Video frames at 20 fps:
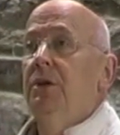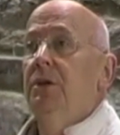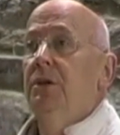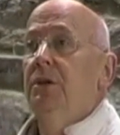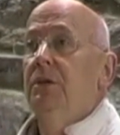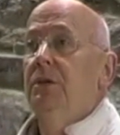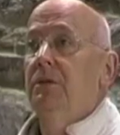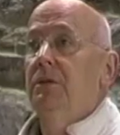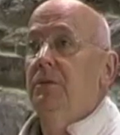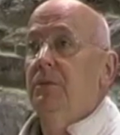
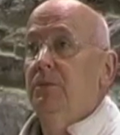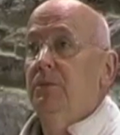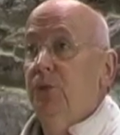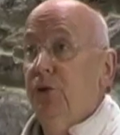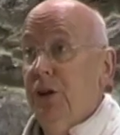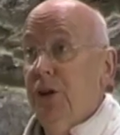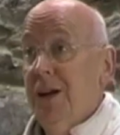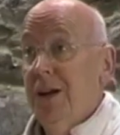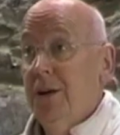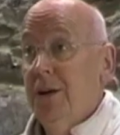been
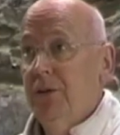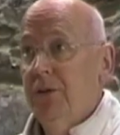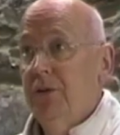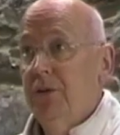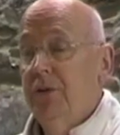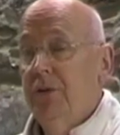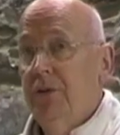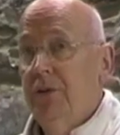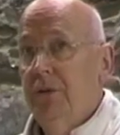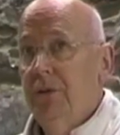putting out
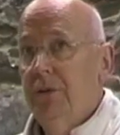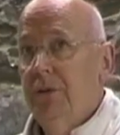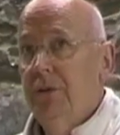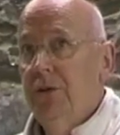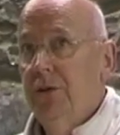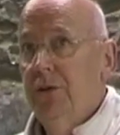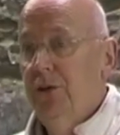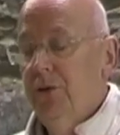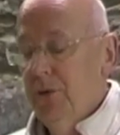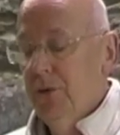
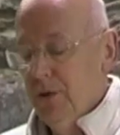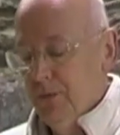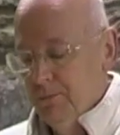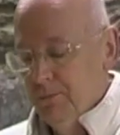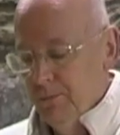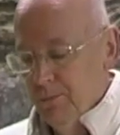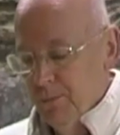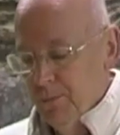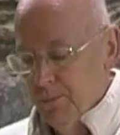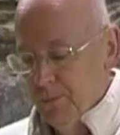to do it.
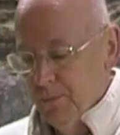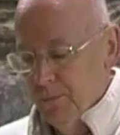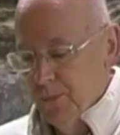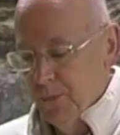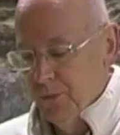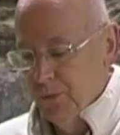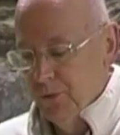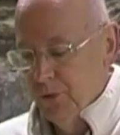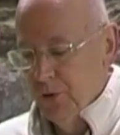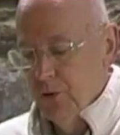
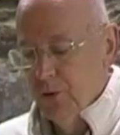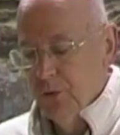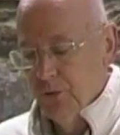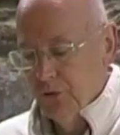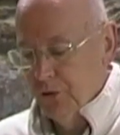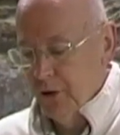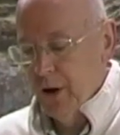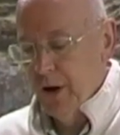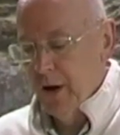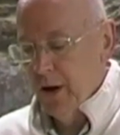So you
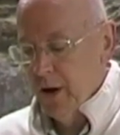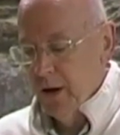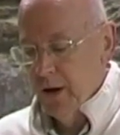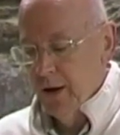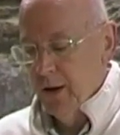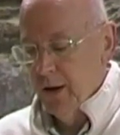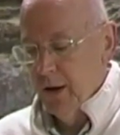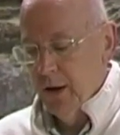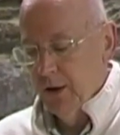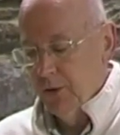say,
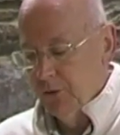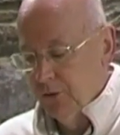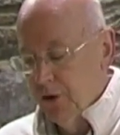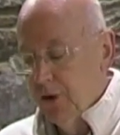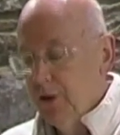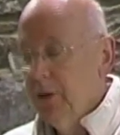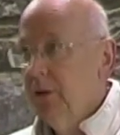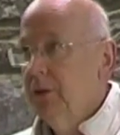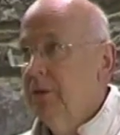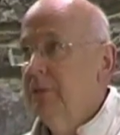it's
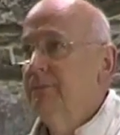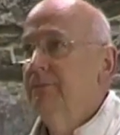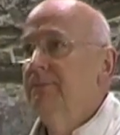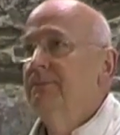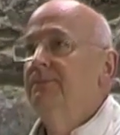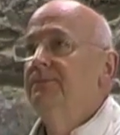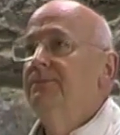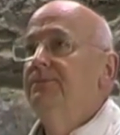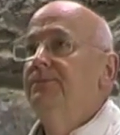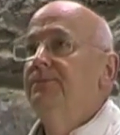done,
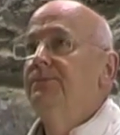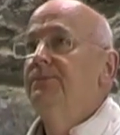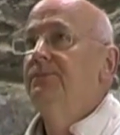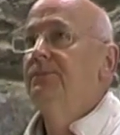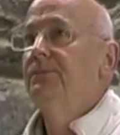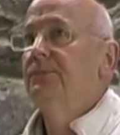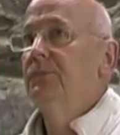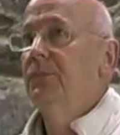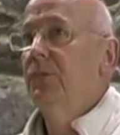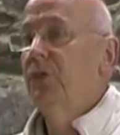
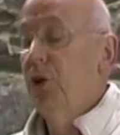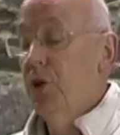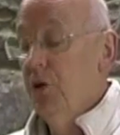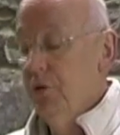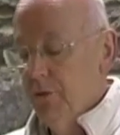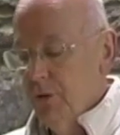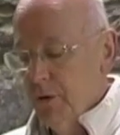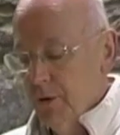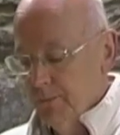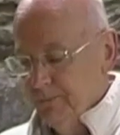it's
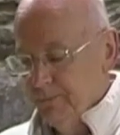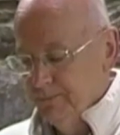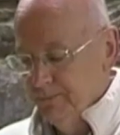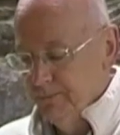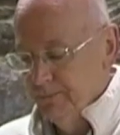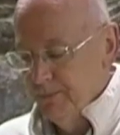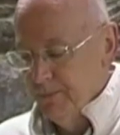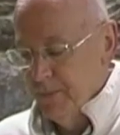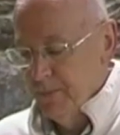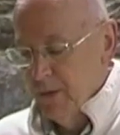over.
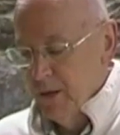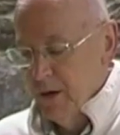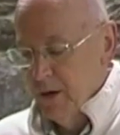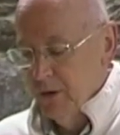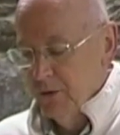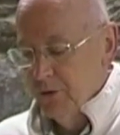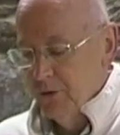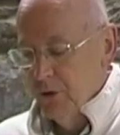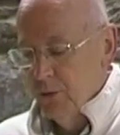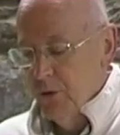
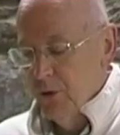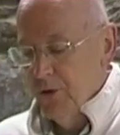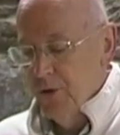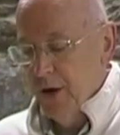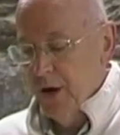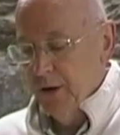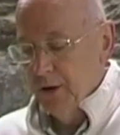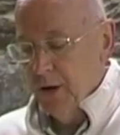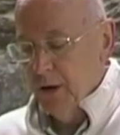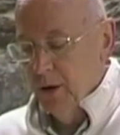So with
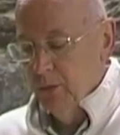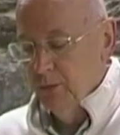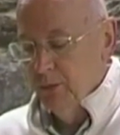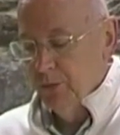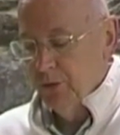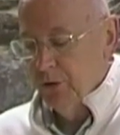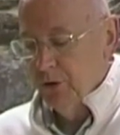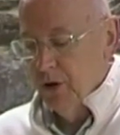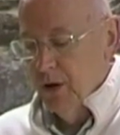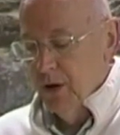that
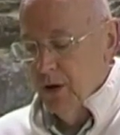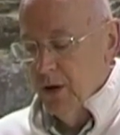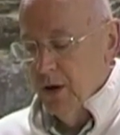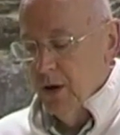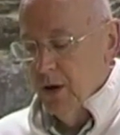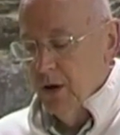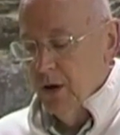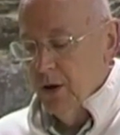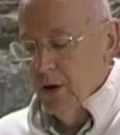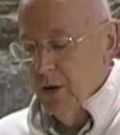comes,
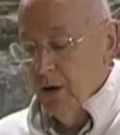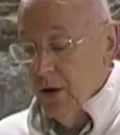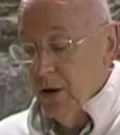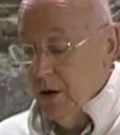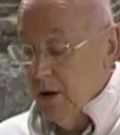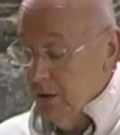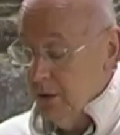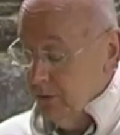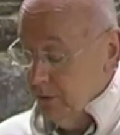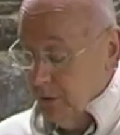
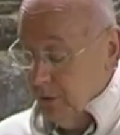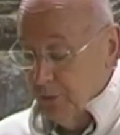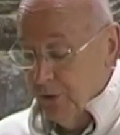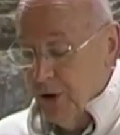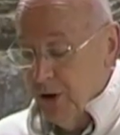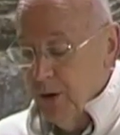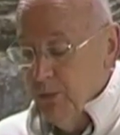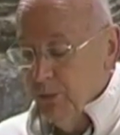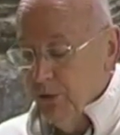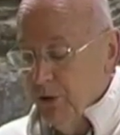
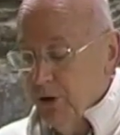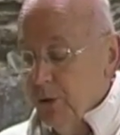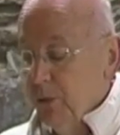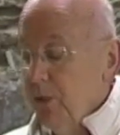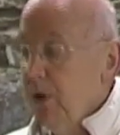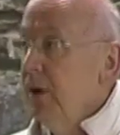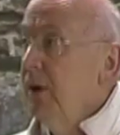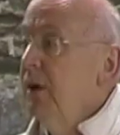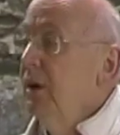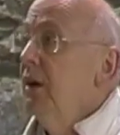sometimes
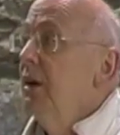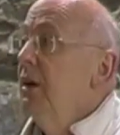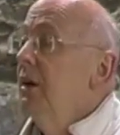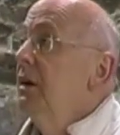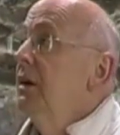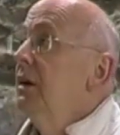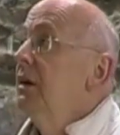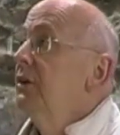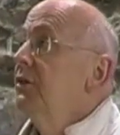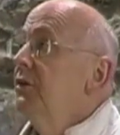anyway,
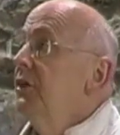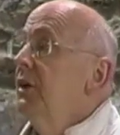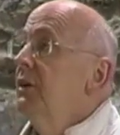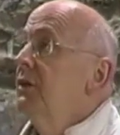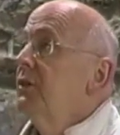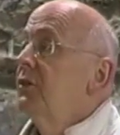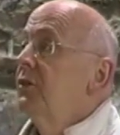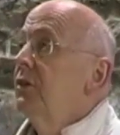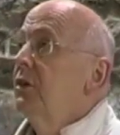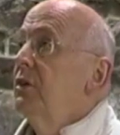a
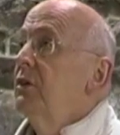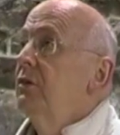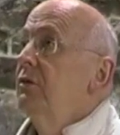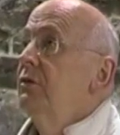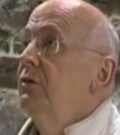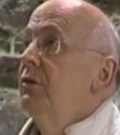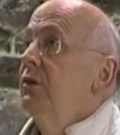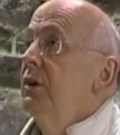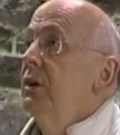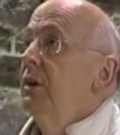sense
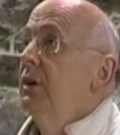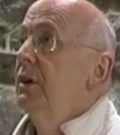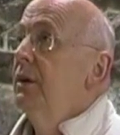of